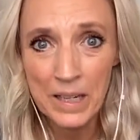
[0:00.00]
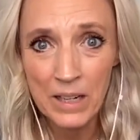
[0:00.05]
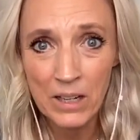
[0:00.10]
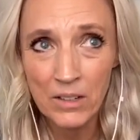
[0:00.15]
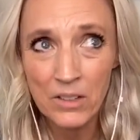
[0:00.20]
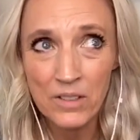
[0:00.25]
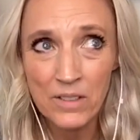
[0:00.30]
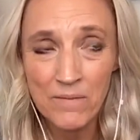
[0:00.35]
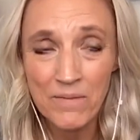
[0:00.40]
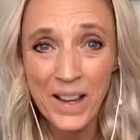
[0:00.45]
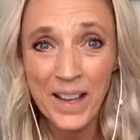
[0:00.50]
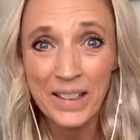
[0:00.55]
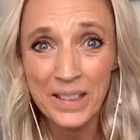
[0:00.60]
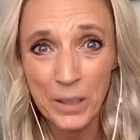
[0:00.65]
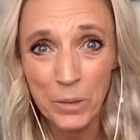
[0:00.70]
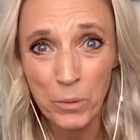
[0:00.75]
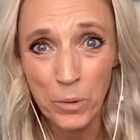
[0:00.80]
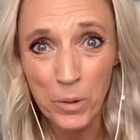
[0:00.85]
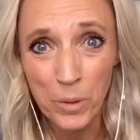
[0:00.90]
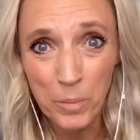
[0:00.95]
years. In fact, I
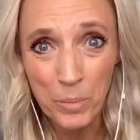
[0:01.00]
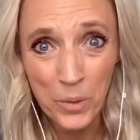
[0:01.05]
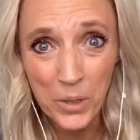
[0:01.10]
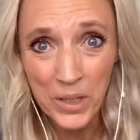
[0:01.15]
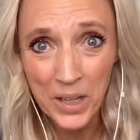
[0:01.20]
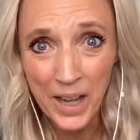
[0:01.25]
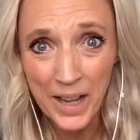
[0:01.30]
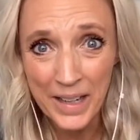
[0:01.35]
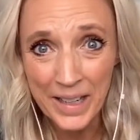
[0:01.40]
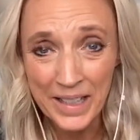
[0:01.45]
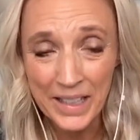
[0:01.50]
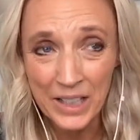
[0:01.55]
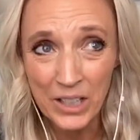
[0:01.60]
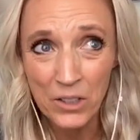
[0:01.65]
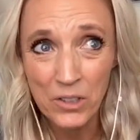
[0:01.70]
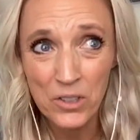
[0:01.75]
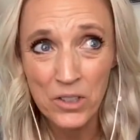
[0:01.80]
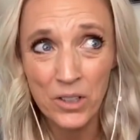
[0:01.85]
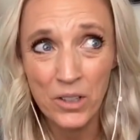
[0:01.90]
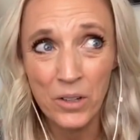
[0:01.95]
wrote a book on it
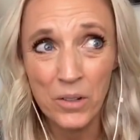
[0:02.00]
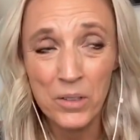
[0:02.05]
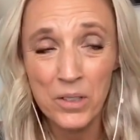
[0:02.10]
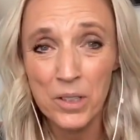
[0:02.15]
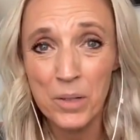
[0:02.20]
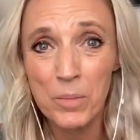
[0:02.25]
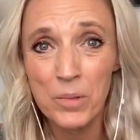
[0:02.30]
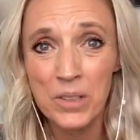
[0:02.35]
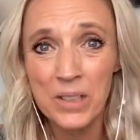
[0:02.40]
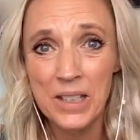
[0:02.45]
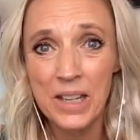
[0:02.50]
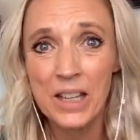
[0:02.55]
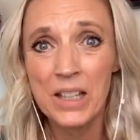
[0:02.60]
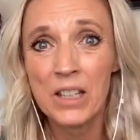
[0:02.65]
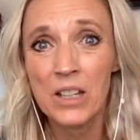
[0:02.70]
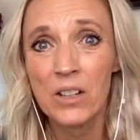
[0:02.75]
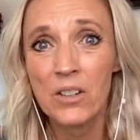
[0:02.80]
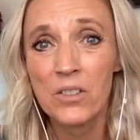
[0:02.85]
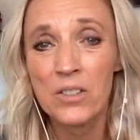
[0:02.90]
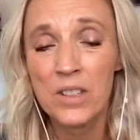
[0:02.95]
years ago. It's almost 10
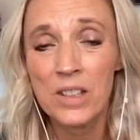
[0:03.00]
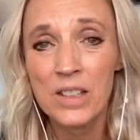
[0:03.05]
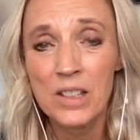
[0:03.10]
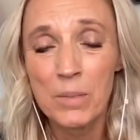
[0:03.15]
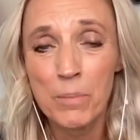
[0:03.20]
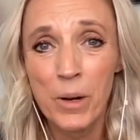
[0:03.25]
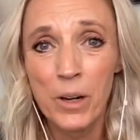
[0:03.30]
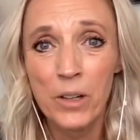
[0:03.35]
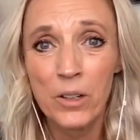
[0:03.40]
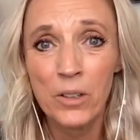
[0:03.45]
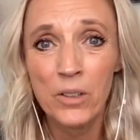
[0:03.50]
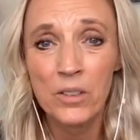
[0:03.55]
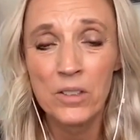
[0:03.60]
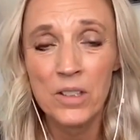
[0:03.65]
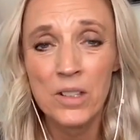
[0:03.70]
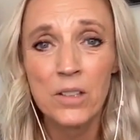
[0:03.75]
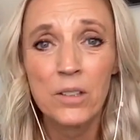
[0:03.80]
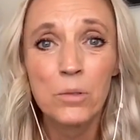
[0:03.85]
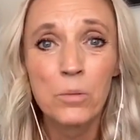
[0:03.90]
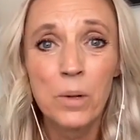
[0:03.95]
years that Smart Girls
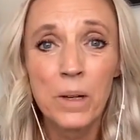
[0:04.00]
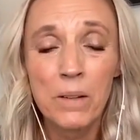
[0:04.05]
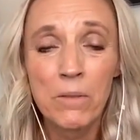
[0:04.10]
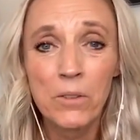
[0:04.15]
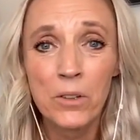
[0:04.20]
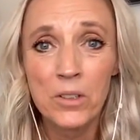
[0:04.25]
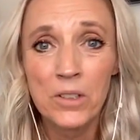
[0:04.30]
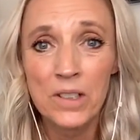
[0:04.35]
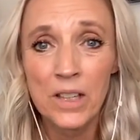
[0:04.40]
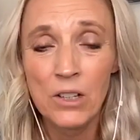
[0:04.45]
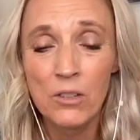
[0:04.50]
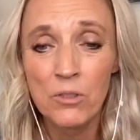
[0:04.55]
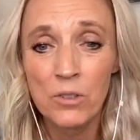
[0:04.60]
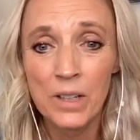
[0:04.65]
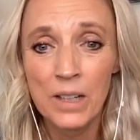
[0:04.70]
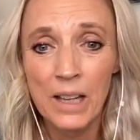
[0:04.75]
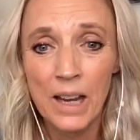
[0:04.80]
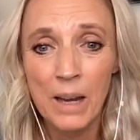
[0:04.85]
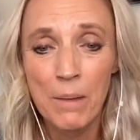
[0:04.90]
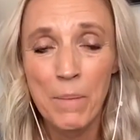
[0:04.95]
in the 21st Century
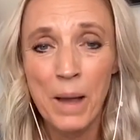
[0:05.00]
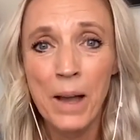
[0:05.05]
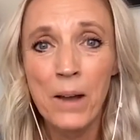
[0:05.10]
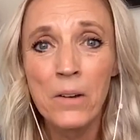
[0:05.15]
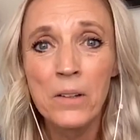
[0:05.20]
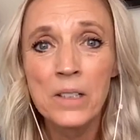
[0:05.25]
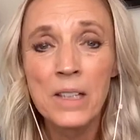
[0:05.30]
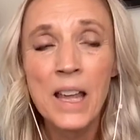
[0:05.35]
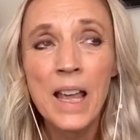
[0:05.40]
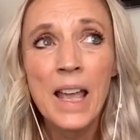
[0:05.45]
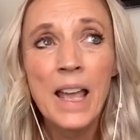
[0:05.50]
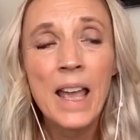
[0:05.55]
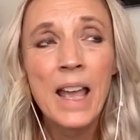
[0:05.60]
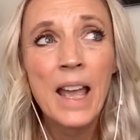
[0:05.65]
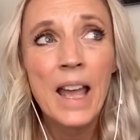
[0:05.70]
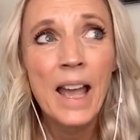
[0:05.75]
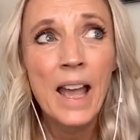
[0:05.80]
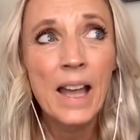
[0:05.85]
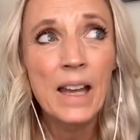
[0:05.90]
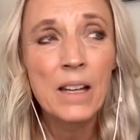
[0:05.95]
came out.
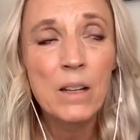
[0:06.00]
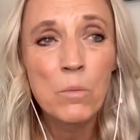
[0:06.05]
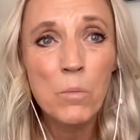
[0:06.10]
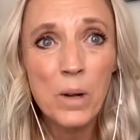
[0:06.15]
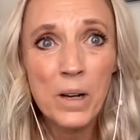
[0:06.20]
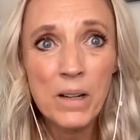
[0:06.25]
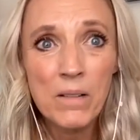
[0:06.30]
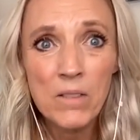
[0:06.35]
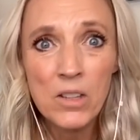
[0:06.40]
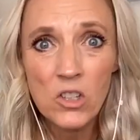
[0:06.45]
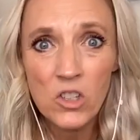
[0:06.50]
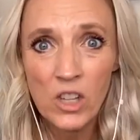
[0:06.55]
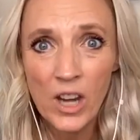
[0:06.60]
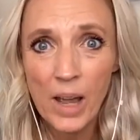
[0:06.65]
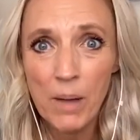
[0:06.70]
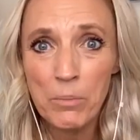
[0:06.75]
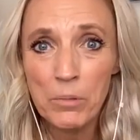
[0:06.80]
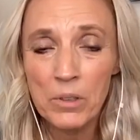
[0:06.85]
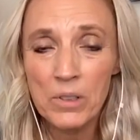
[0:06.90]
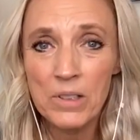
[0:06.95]
And in one of the
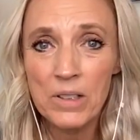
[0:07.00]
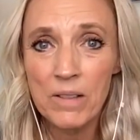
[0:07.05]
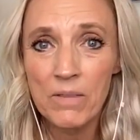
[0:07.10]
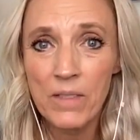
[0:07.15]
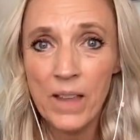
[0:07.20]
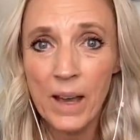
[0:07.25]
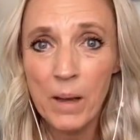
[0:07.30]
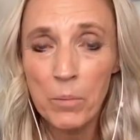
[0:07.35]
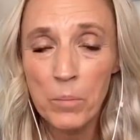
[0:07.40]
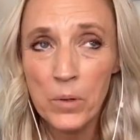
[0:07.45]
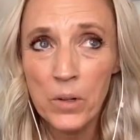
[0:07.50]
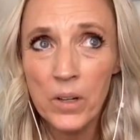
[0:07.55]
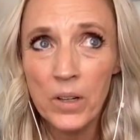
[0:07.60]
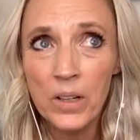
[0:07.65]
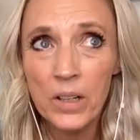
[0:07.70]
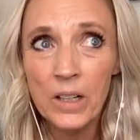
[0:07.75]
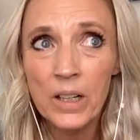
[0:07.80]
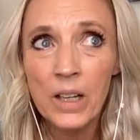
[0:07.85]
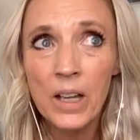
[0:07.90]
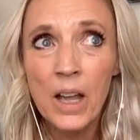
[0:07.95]
chapters of that
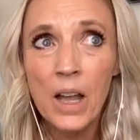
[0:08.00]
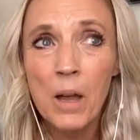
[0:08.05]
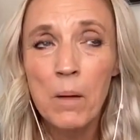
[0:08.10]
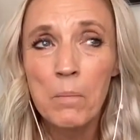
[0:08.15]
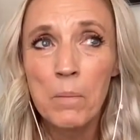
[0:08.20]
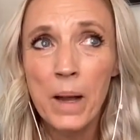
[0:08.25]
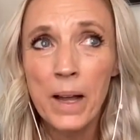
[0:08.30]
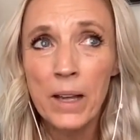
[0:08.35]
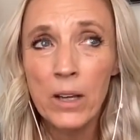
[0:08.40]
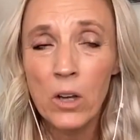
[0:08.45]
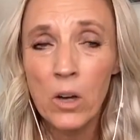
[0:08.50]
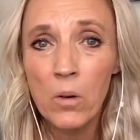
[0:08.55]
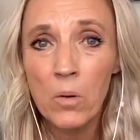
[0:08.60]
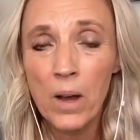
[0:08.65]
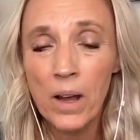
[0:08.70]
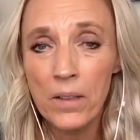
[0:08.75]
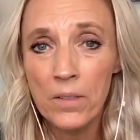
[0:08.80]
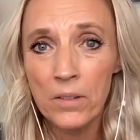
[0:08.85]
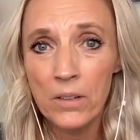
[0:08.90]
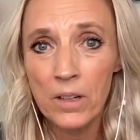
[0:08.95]
book, my co
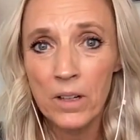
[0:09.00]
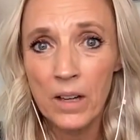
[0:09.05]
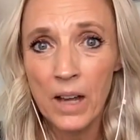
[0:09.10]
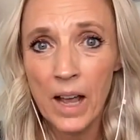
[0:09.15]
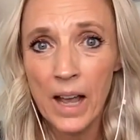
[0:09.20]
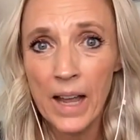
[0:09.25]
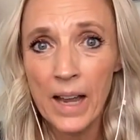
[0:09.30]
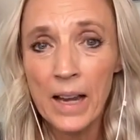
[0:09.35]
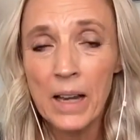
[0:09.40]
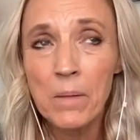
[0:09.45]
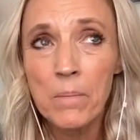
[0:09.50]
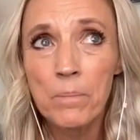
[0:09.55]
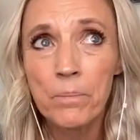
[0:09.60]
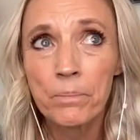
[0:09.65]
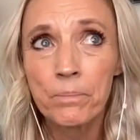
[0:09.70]
author and I